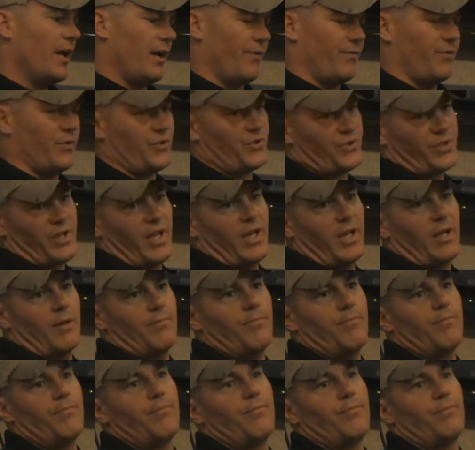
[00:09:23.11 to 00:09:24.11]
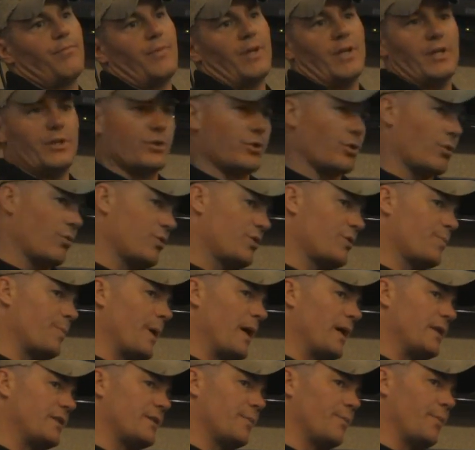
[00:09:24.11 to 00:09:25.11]
If you see him, he's your
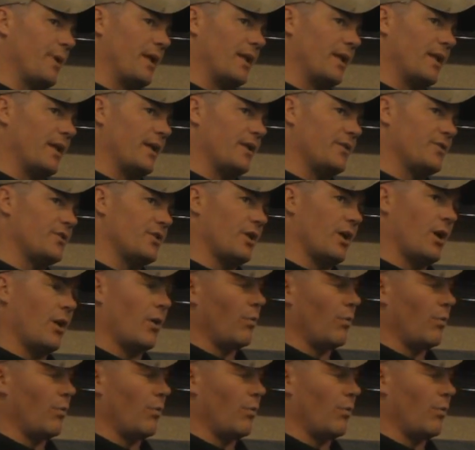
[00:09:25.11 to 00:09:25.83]
responsibility. So